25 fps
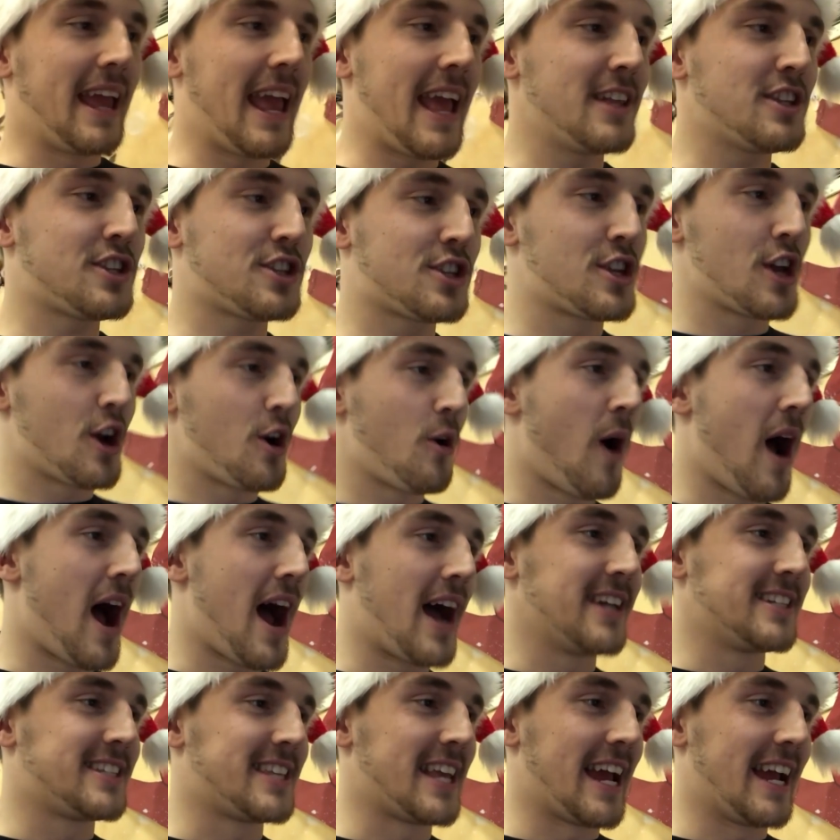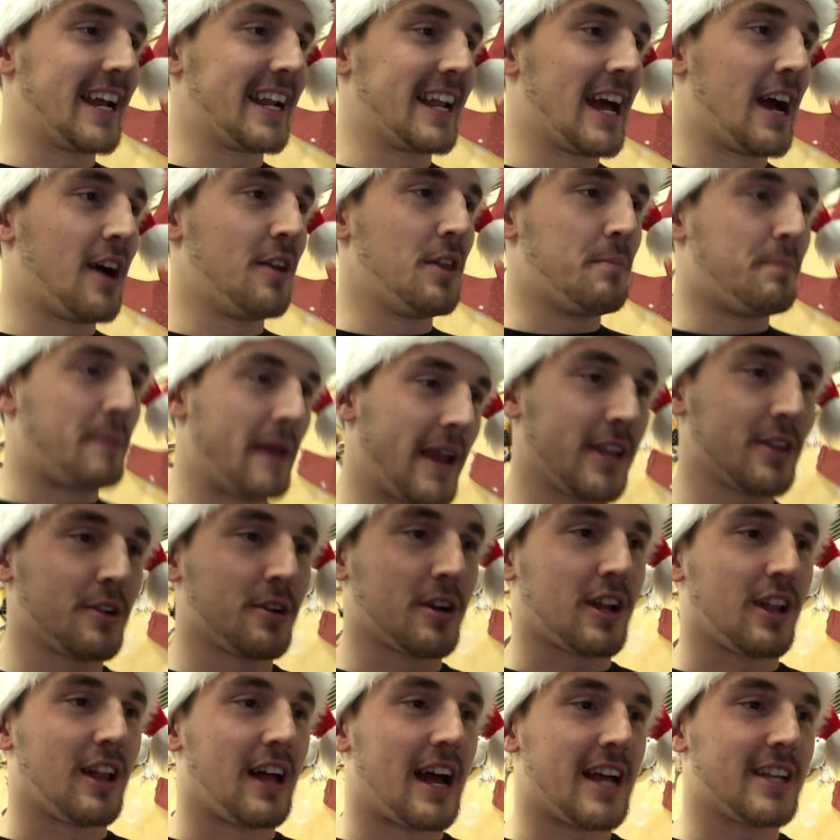Mate, it's so high tech now. They pick
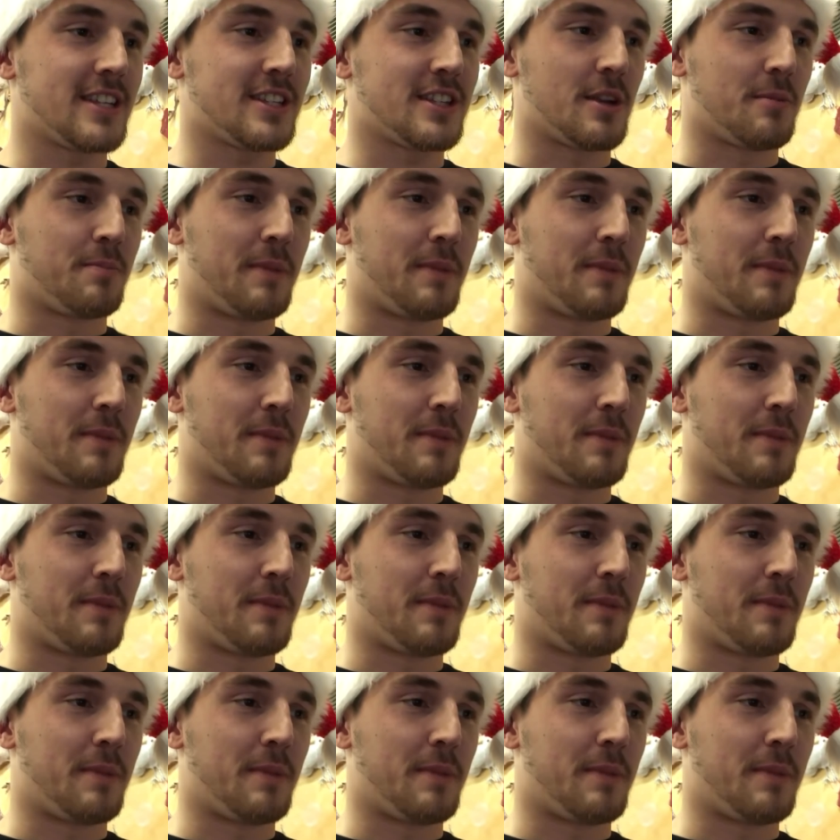their class,